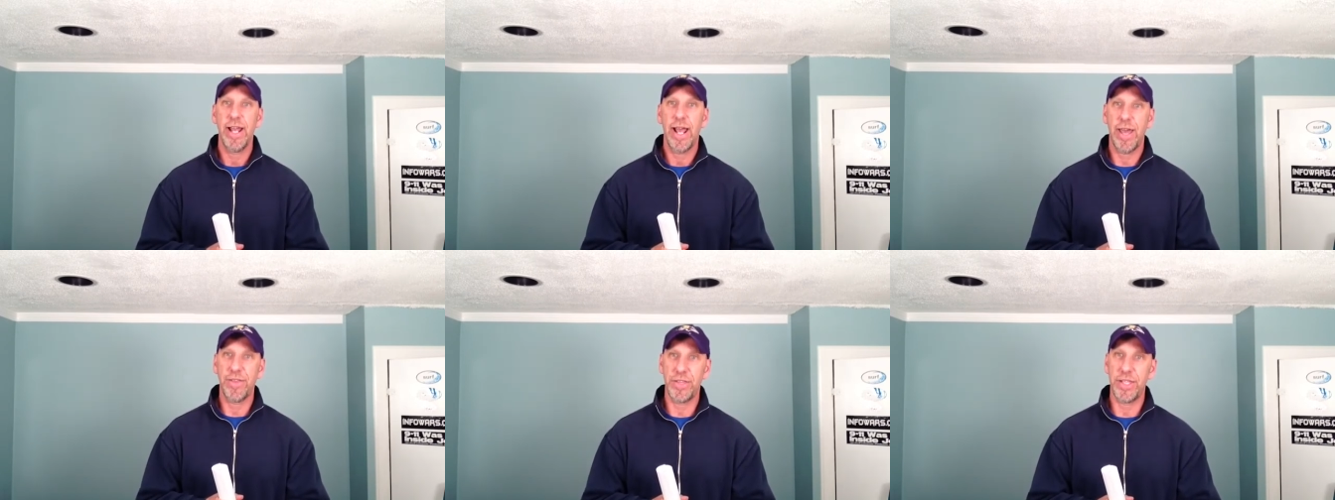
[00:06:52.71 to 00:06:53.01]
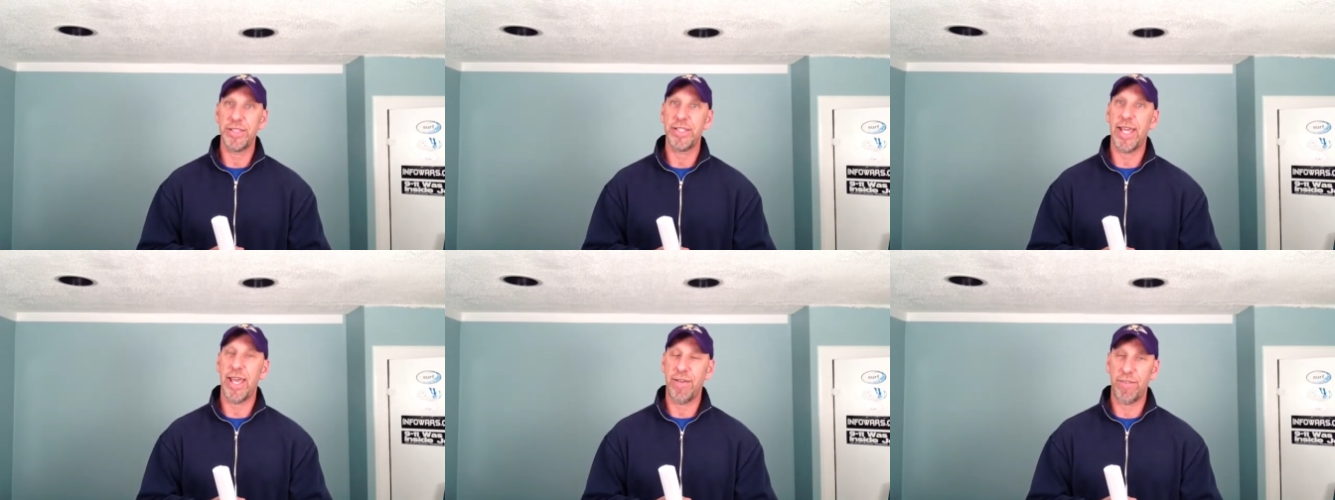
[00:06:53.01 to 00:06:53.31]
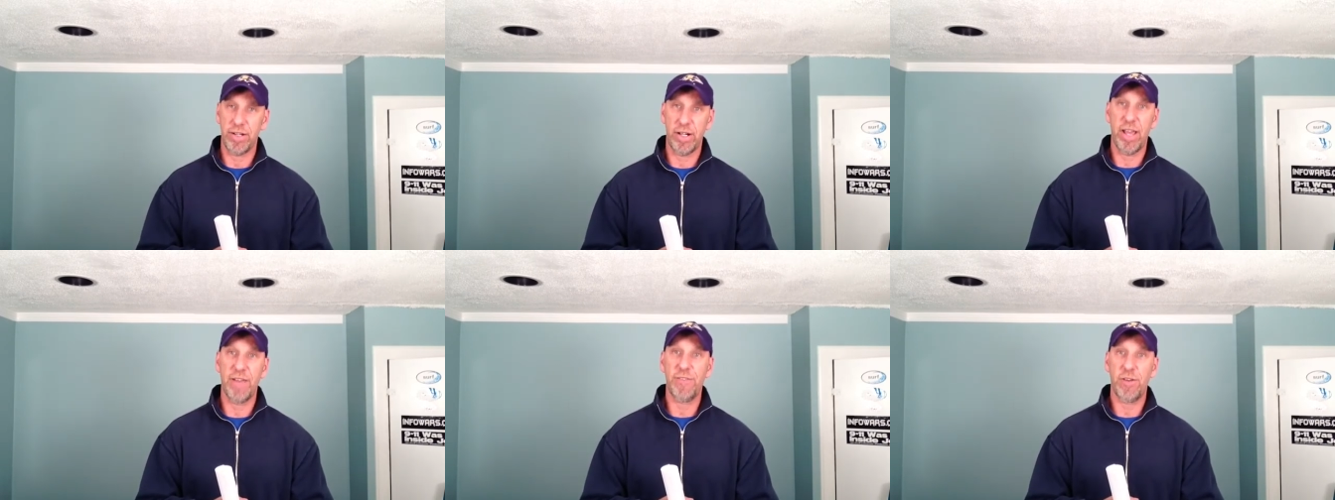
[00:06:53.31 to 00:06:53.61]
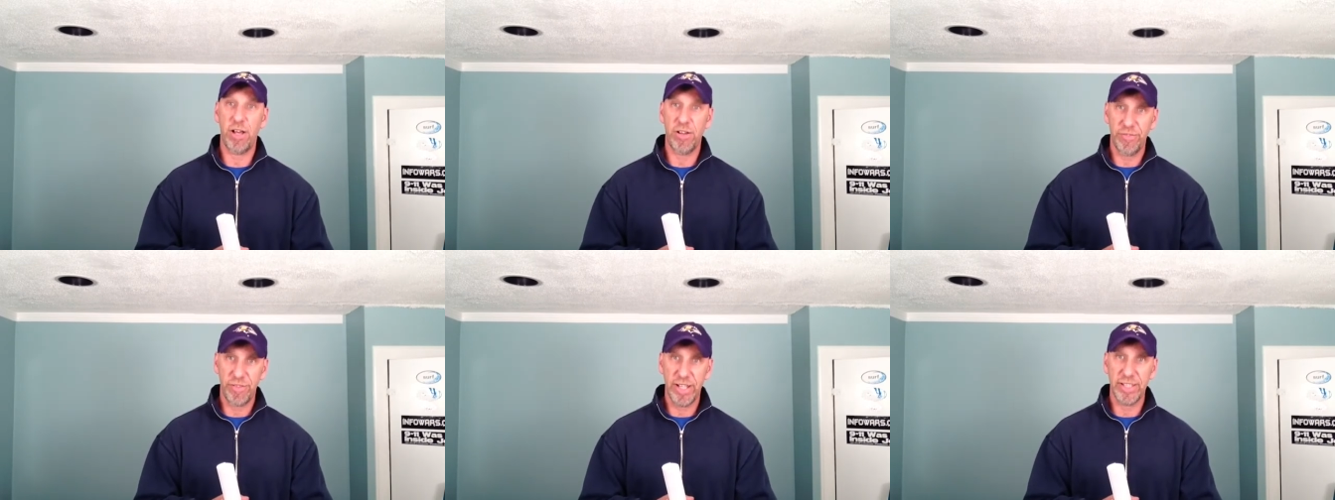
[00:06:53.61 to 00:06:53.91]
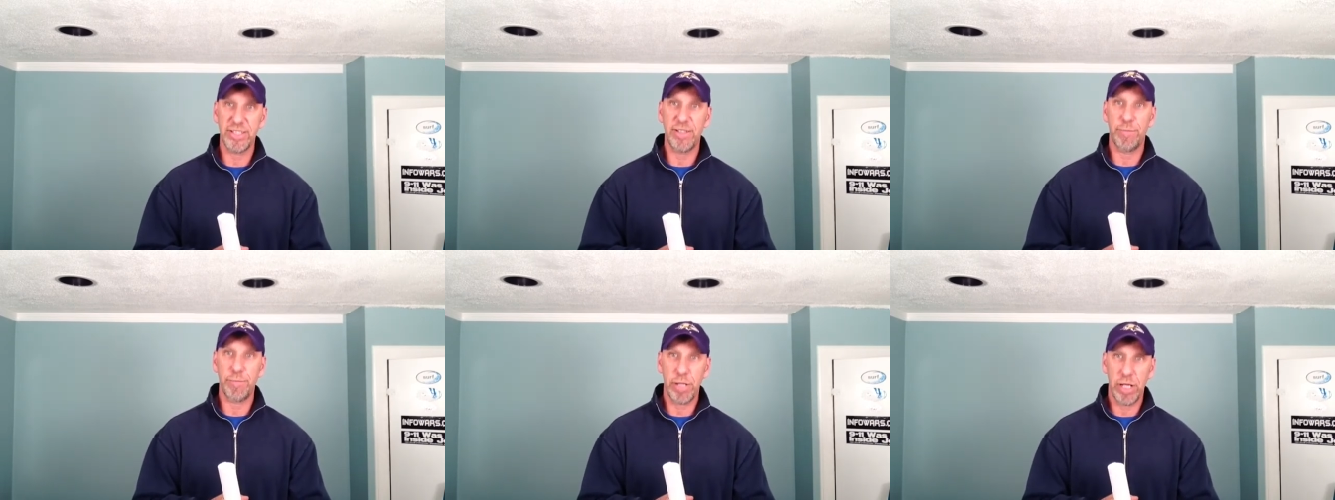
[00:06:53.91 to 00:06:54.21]
I think they have enough
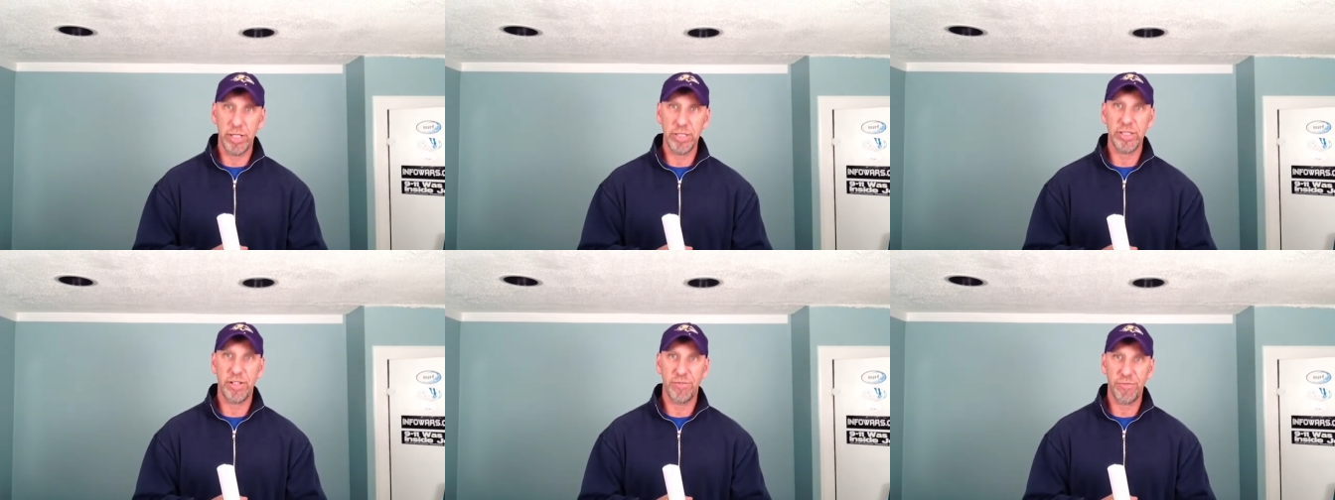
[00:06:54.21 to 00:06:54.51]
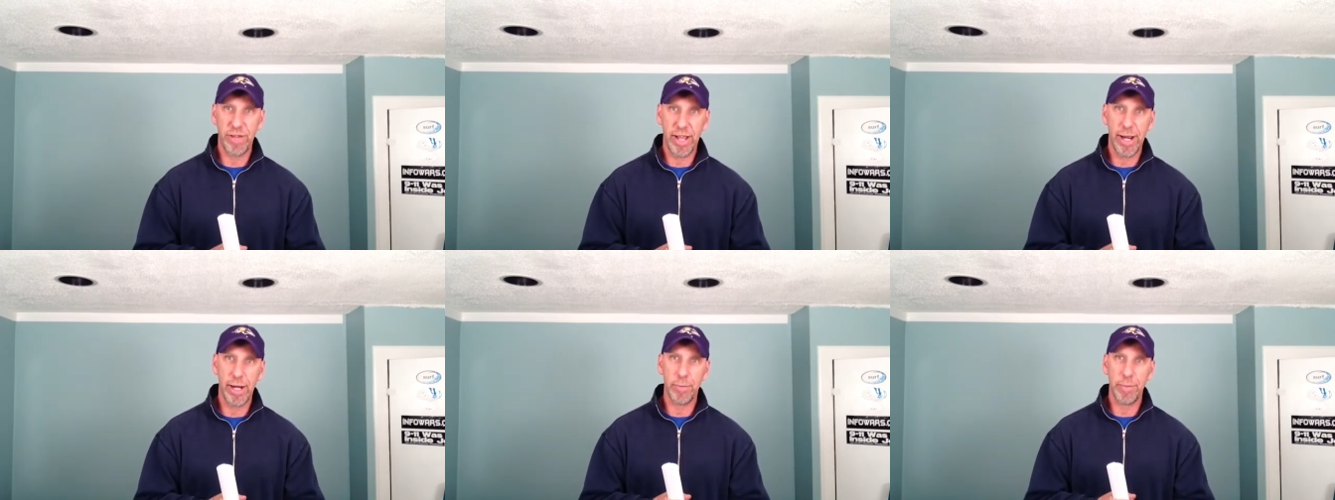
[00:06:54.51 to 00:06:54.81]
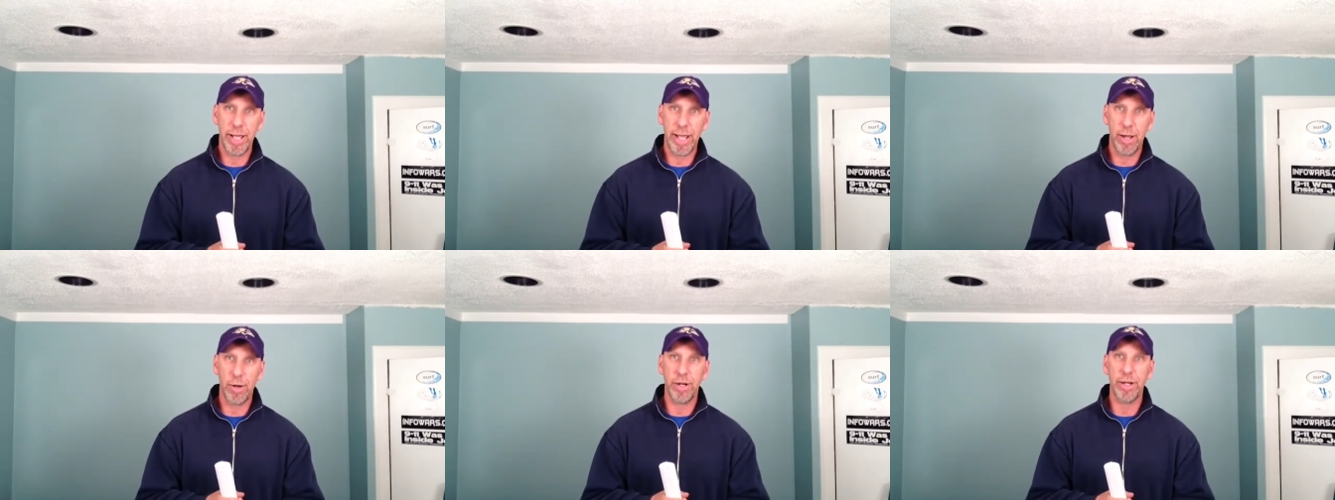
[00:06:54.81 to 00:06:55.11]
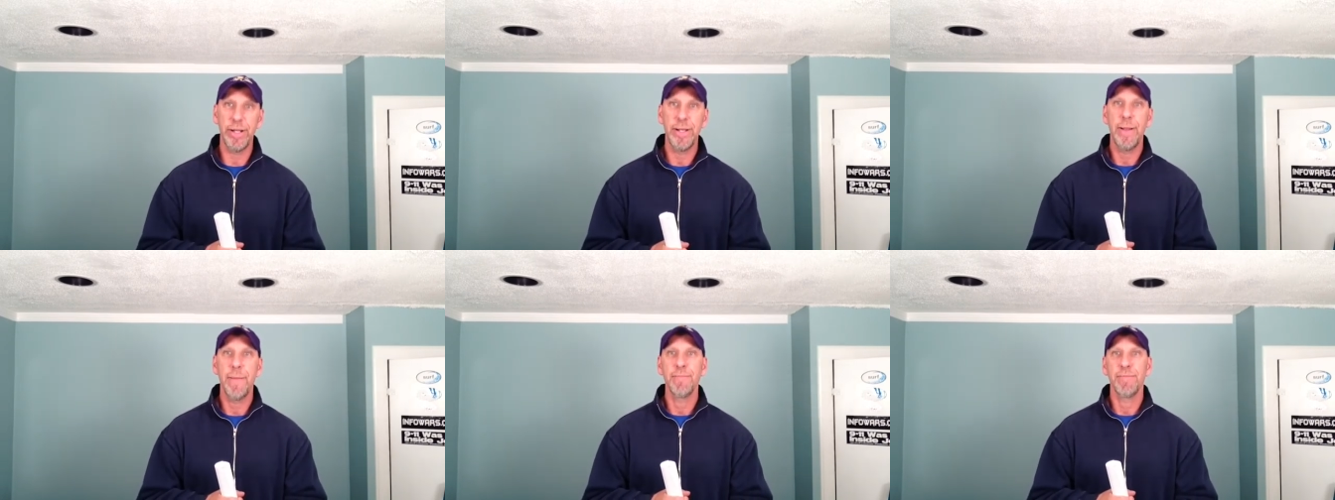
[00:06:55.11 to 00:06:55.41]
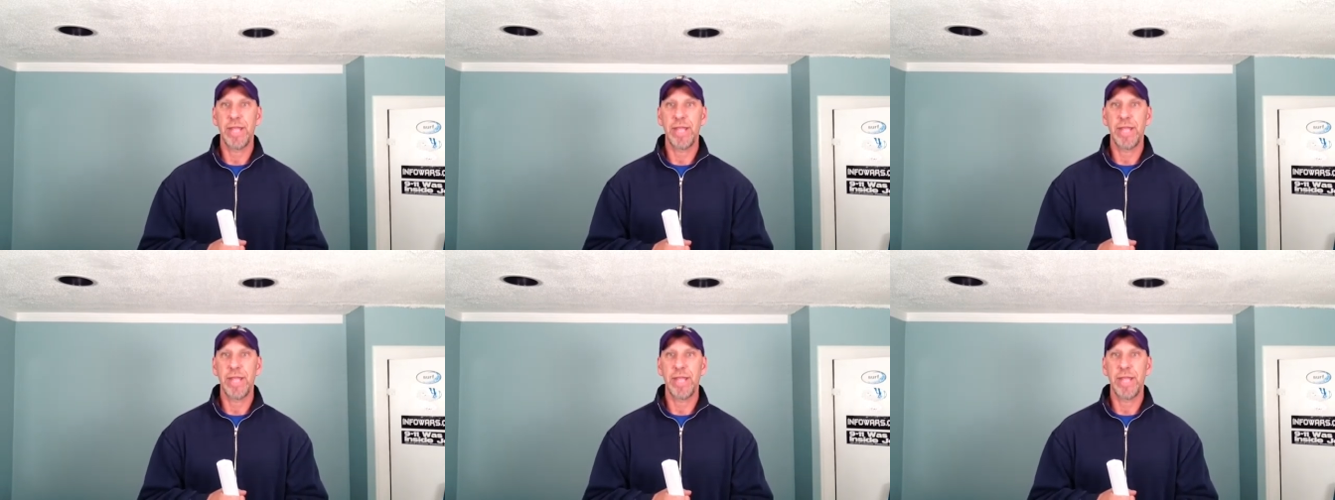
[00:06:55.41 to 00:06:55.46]
offensive punch and firepower.